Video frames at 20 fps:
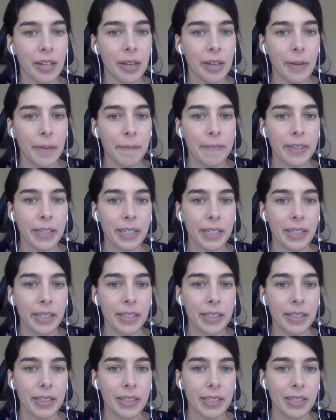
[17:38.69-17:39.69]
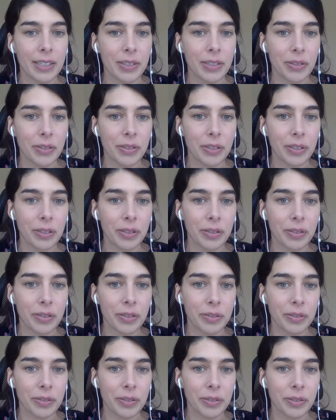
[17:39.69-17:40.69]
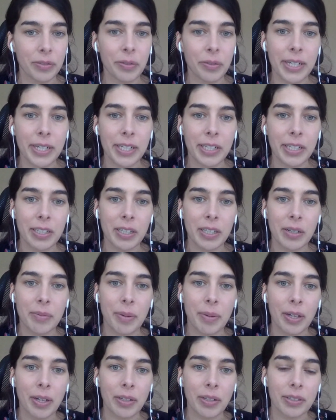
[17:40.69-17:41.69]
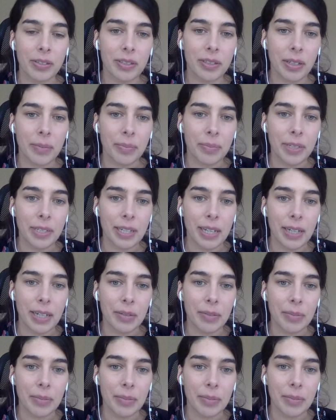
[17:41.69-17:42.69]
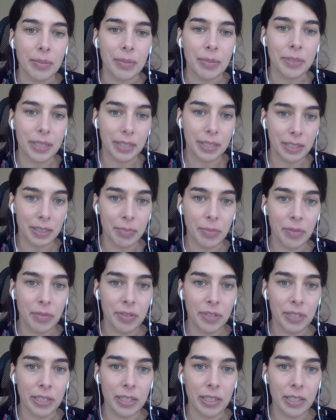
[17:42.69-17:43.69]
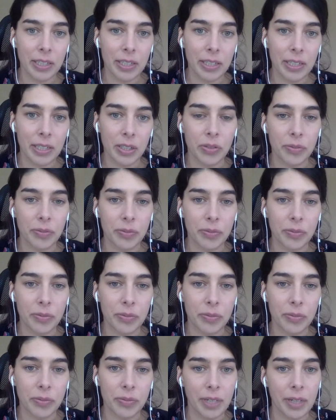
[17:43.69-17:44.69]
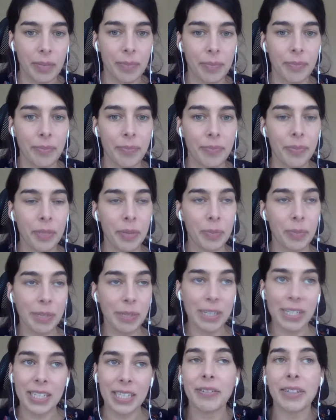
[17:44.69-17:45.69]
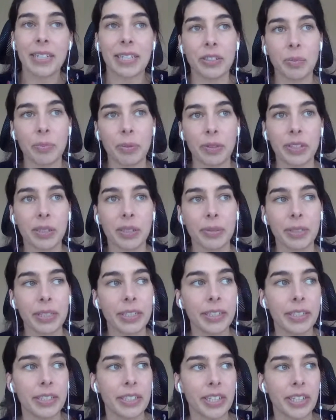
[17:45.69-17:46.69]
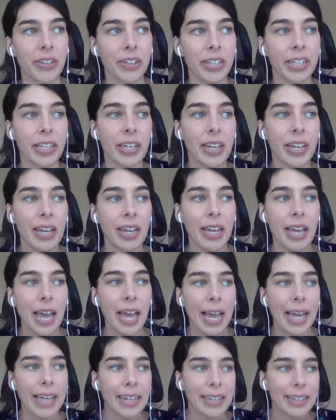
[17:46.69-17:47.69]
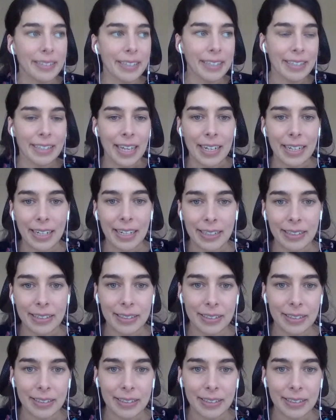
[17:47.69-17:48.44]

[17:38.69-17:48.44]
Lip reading: the internal sort of question about asylum system of the EU and specifically responsibility sharing. And I think that has